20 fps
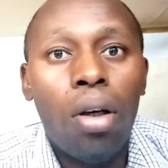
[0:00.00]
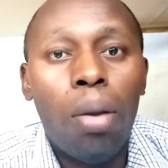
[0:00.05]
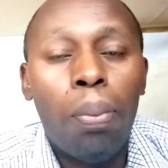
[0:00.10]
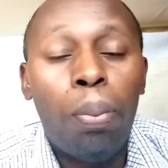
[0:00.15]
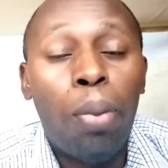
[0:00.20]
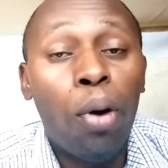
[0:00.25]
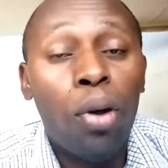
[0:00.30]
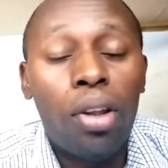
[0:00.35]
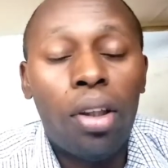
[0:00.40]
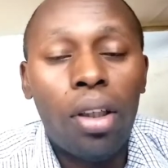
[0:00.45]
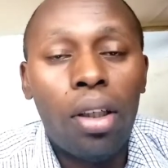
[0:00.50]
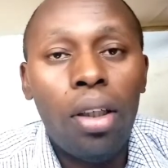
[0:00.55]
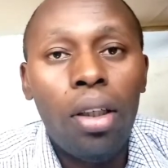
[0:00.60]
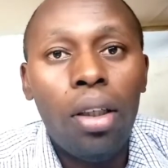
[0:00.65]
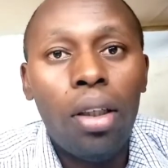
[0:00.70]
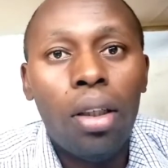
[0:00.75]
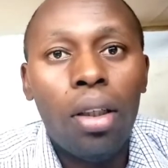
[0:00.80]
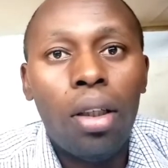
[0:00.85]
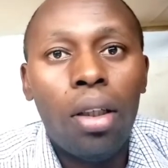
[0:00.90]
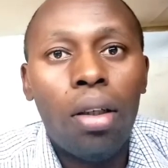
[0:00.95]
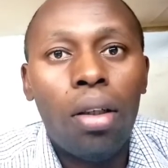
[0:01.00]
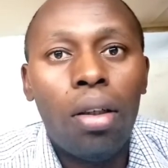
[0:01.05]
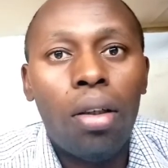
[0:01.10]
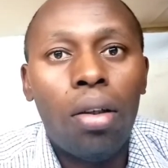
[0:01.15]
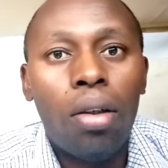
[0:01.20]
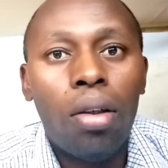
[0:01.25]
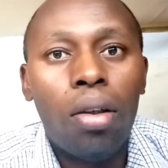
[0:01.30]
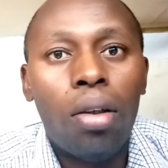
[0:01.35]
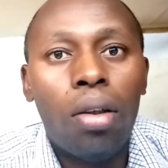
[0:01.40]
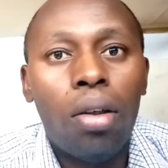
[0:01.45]
poultry
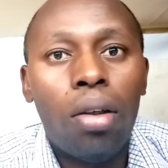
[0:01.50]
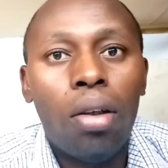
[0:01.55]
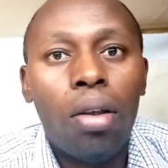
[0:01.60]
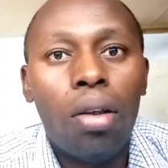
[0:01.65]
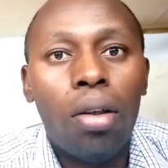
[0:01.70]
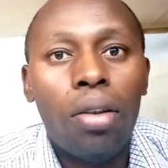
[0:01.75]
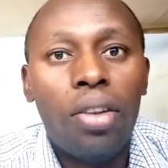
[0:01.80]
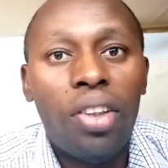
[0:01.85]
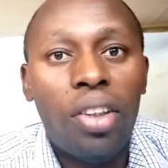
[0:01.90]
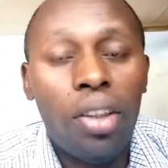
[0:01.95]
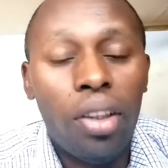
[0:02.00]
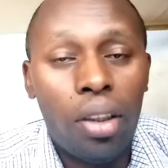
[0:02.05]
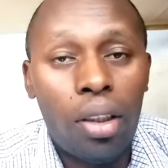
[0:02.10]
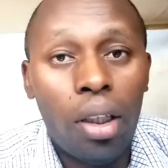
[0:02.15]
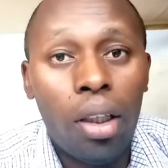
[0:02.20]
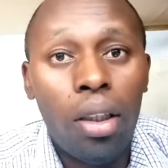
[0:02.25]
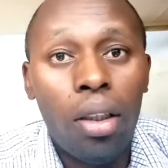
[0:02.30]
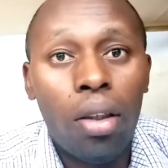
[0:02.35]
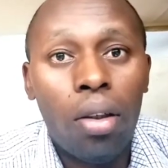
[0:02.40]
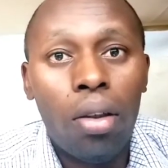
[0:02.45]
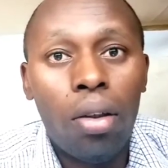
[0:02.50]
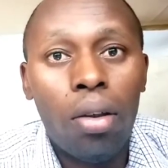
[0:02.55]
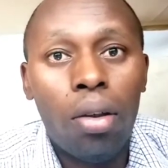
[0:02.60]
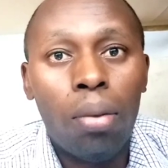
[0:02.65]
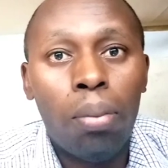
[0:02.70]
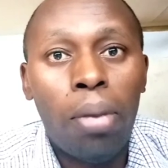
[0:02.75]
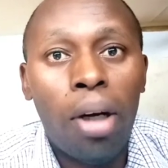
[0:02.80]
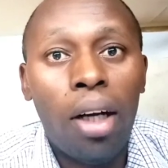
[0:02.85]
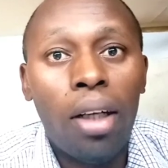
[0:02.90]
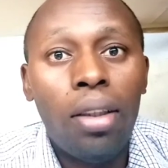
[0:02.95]
or chicken or
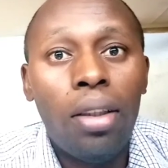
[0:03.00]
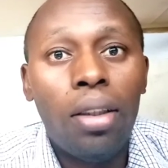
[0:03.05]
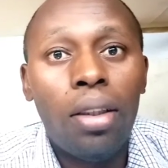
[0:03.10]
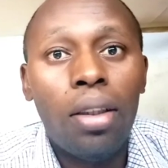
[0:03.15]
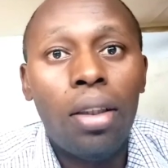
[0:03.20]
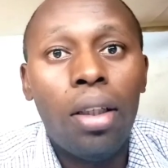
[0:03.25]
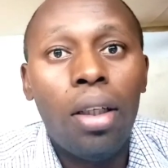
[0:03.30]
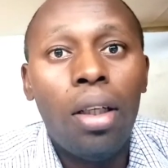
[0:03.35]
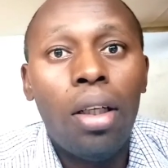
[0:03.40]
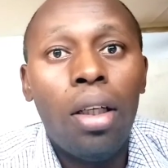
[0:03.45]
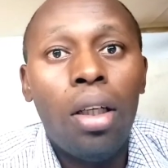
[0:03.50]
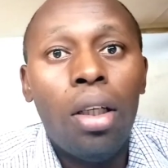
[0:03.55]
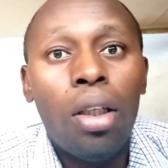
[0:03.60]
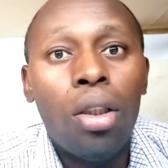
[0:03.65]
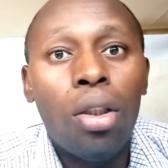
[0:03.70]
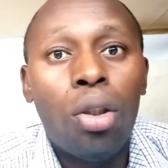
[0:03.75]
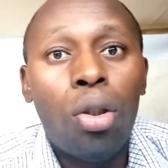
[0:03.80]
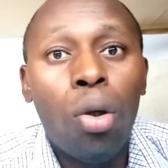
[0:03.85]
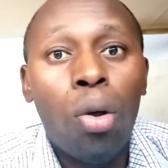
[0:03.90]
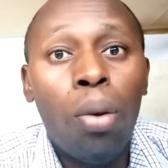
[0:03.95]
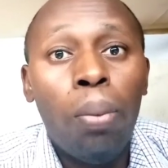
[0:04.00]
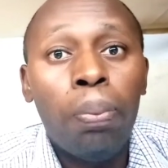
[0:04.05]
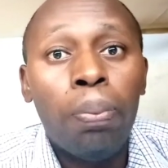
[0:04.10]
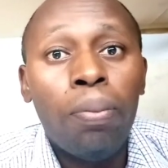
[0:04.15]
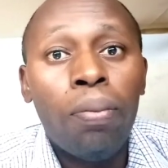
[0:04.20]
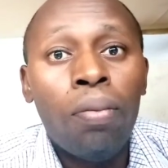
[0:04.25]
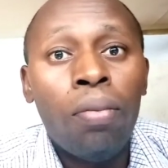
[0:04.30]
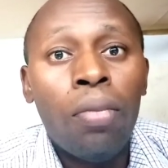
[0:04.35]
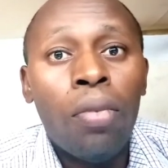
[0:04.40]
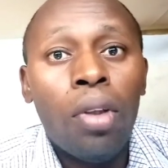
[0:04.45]
birds. So
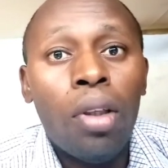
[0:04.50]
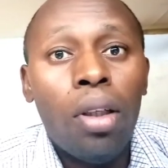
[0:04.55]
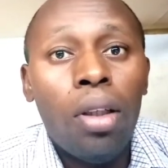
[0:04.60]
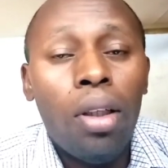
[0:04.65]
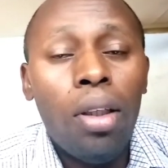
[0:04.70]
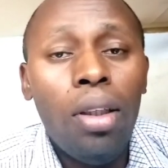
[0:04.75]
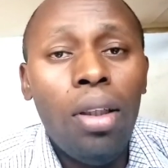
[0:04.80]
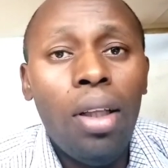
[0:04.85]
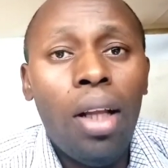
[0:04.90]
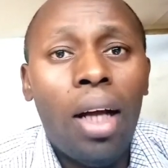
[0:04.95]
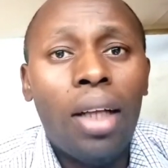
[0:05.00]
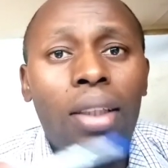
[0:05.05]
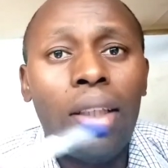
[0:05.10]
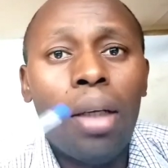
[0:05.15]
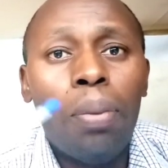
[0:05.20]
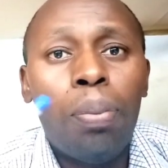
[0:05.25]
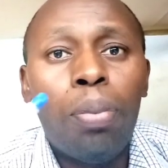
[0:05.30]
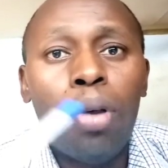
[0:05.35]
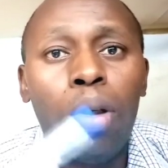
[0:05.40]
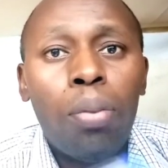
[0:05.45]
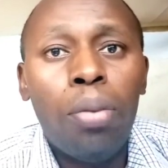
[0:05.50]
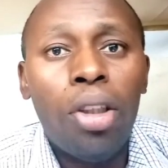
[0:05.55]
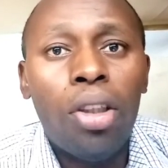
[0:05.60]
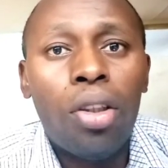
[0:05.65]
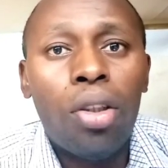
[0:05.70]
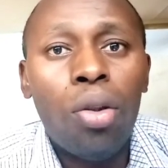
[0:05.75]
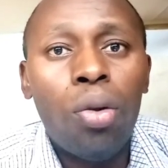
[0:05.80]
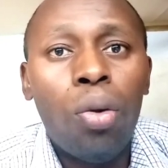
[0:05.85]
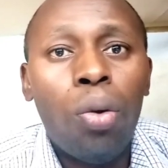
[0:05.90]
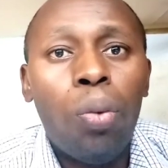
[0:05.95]
as I
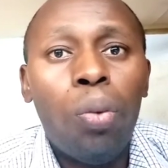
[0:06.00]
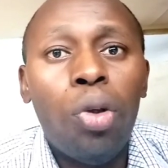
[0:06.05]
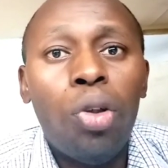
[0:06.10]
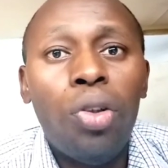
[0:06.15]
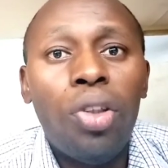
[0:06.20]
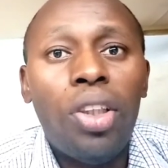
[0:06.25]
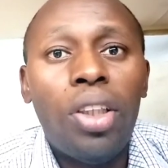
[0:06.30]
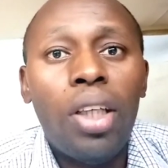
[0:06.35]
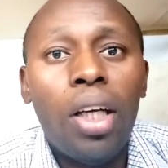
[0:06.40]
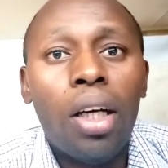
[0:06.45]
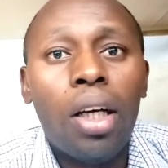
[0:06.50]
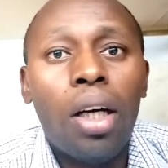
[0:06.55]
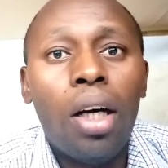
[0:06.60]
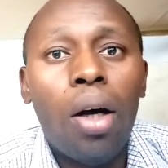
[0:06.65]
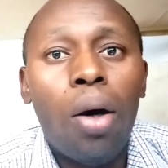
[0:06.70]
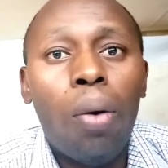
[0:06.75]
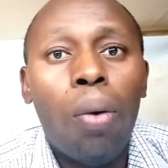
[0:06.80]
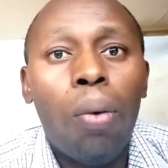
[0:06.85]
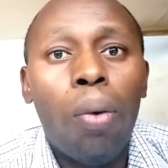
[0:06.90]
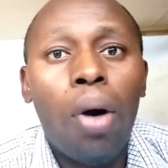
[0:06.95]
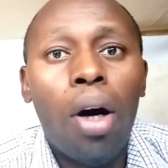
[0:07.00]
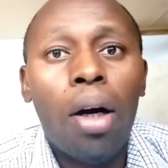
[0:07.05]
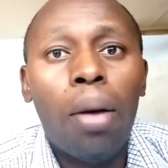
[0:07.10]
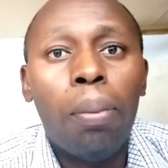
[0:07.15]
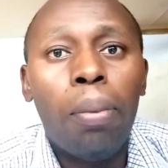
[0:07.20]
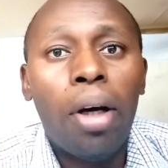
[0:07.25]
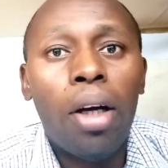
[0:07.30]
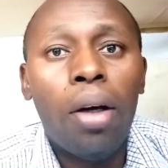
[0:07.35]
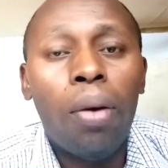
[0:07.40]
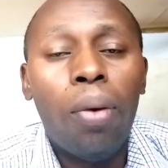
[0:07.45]
promised you, we will check one
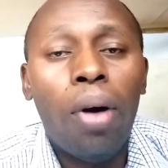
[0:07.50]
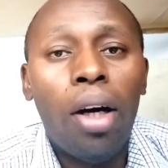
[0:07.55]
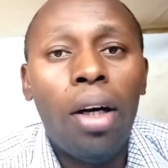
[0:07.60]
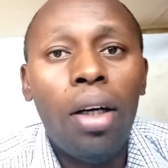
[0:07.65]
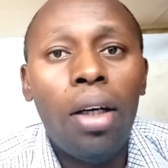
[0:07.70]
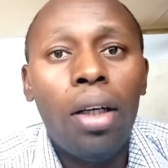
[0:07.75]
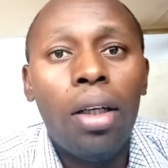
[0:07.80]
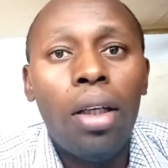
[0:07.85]
by one.